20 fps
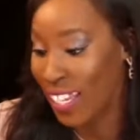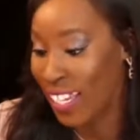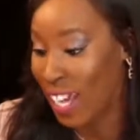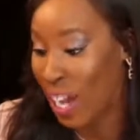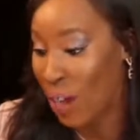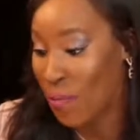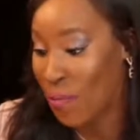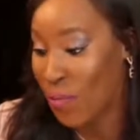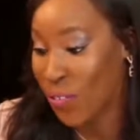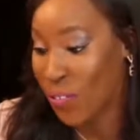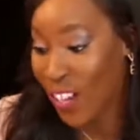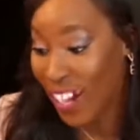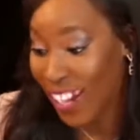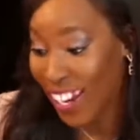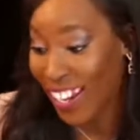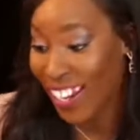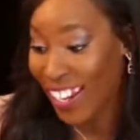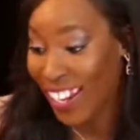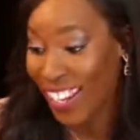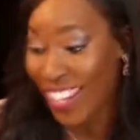up for
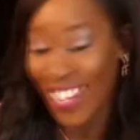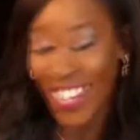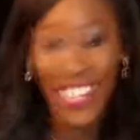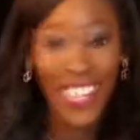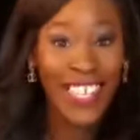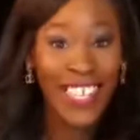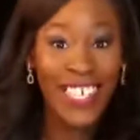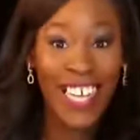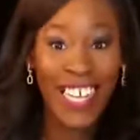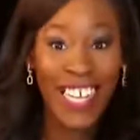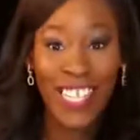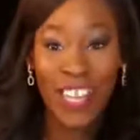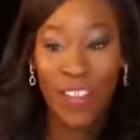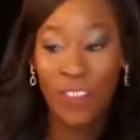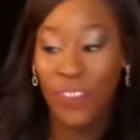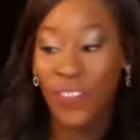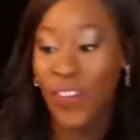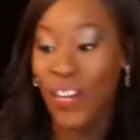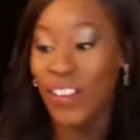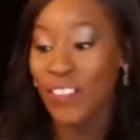it? You guys up for it?